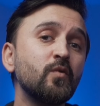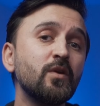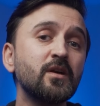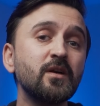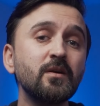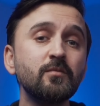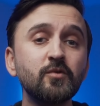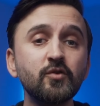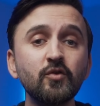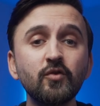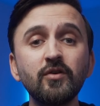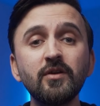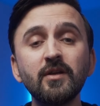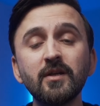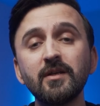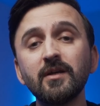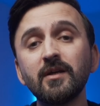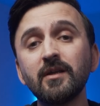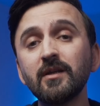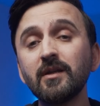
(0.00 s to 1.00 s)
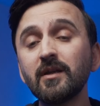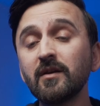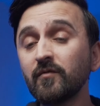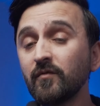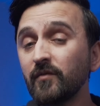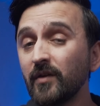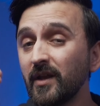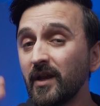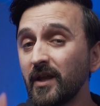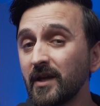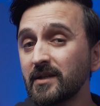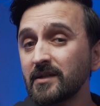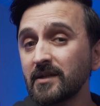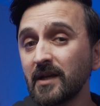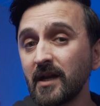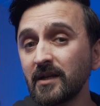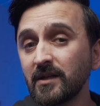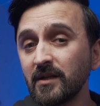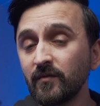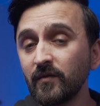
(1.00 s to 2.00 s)
welcome to yet another very
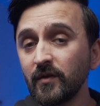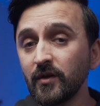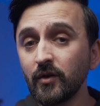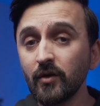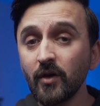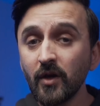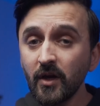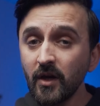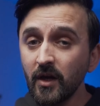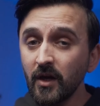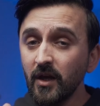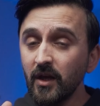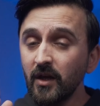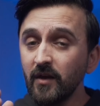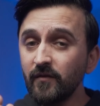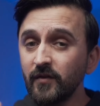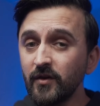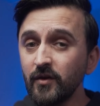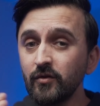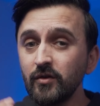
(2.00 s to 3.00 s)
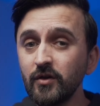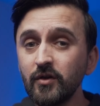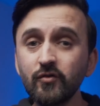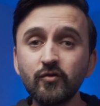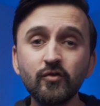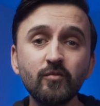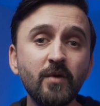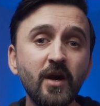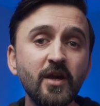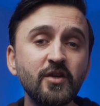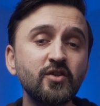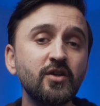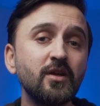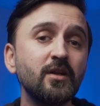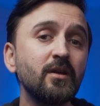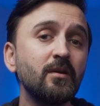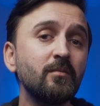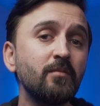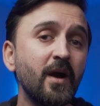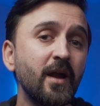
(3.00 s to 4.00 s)
excited video if you're new to my
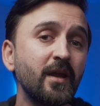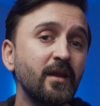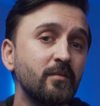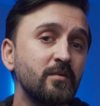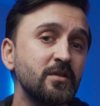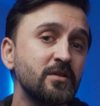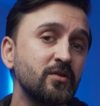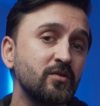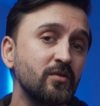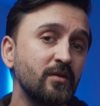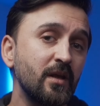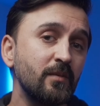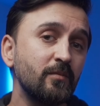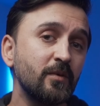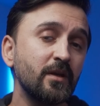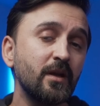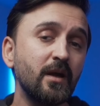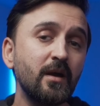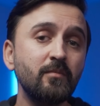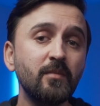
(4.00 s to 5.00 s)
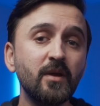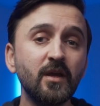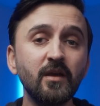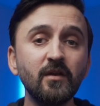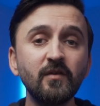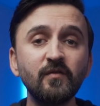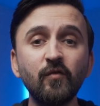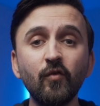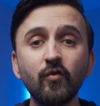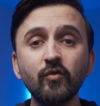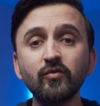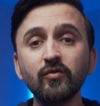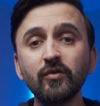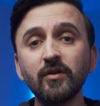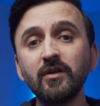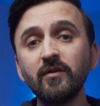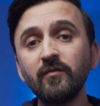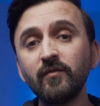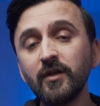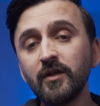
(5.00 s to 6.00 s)
channel my name is Suleiman I'm making photo
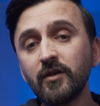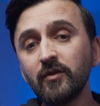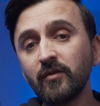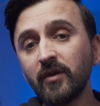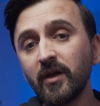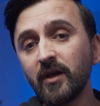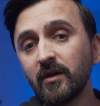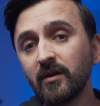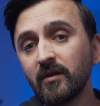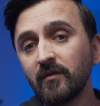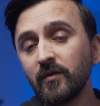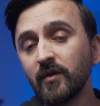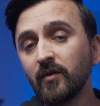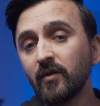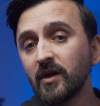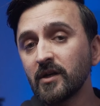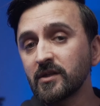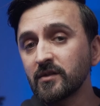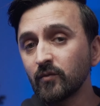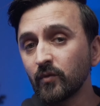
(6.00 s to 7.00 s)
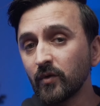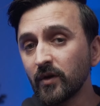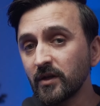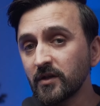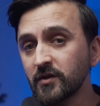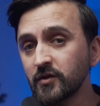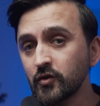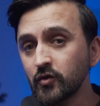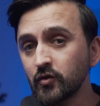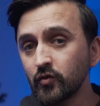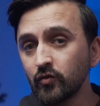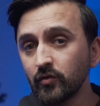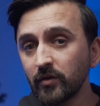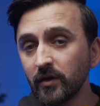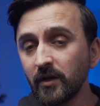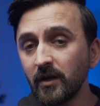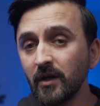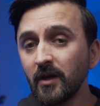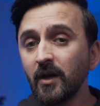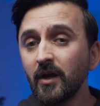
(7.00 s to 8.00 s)
and video gear review as well as
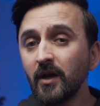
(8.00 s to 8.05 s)
tutorial